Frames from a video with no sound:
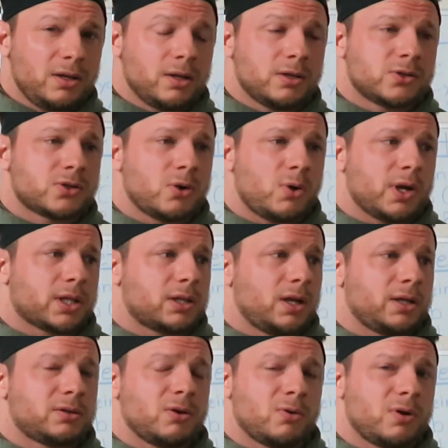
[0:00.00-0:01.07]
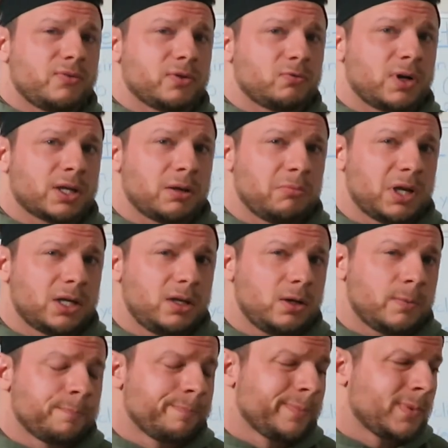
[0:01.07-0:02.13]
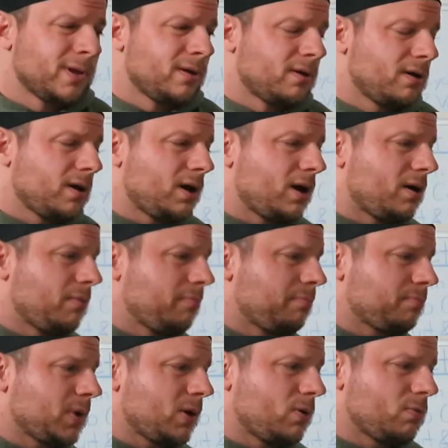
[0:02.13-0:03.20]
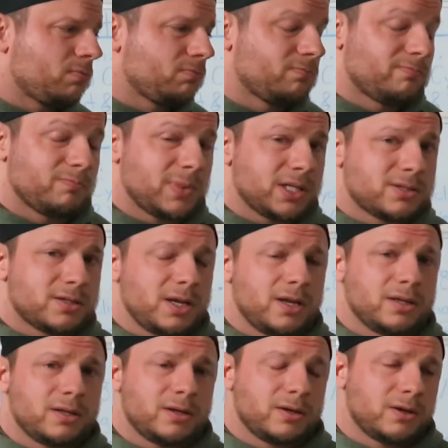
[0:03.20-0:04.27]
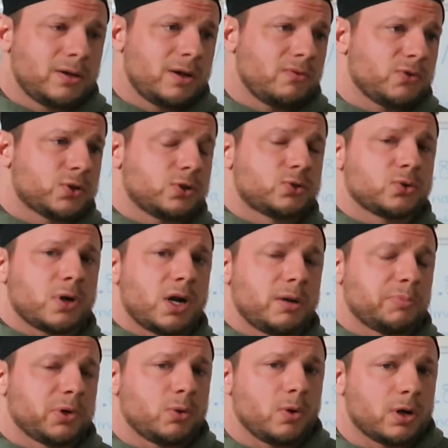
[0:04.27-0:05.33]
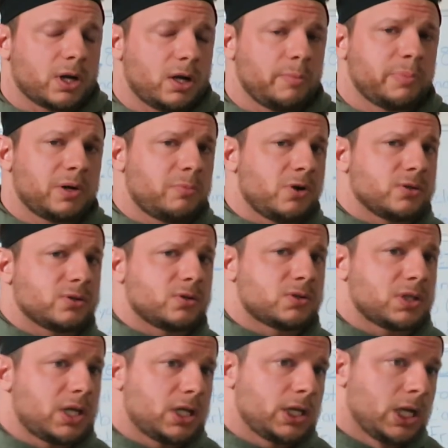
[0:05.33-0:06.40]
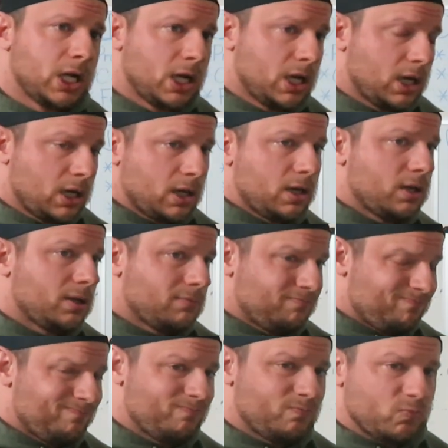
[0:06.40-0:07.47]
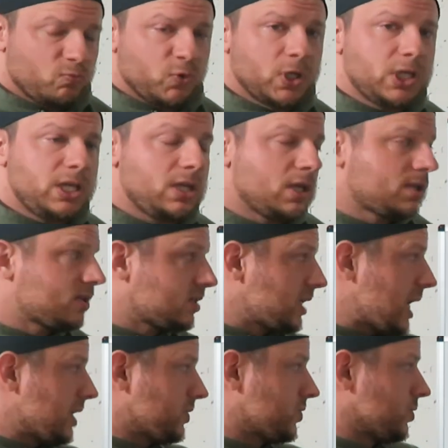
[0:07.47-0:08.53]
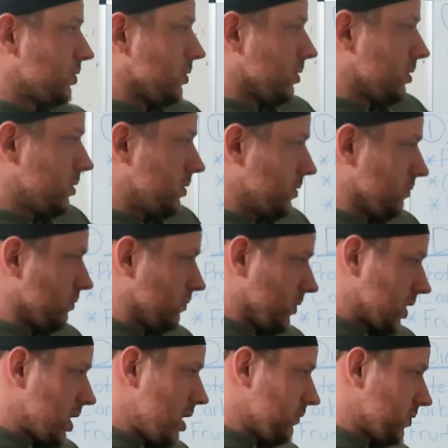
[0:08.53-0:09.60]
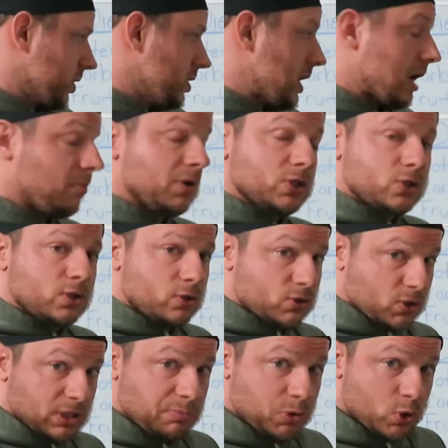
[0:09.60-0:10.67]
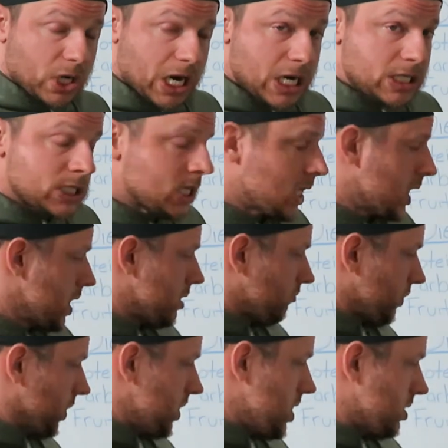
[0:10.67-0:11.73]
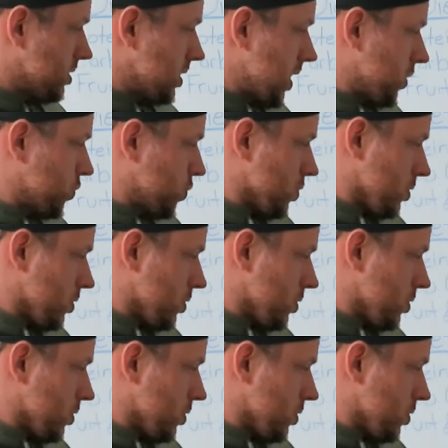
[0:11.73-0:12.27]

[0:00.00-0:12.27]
it, and so I don't often recommend it. Not saying you never should try a pre-workout, but I'm also saying really assess your recovery, how much sleep you got, really assess